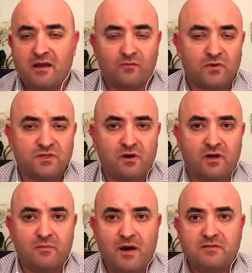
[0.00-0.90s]
And we're
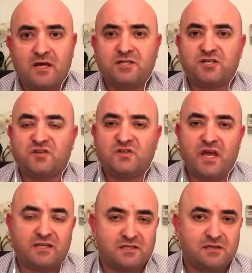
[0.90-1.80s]
talking about not just
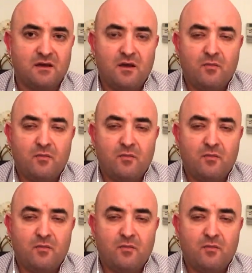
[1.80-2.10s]
states,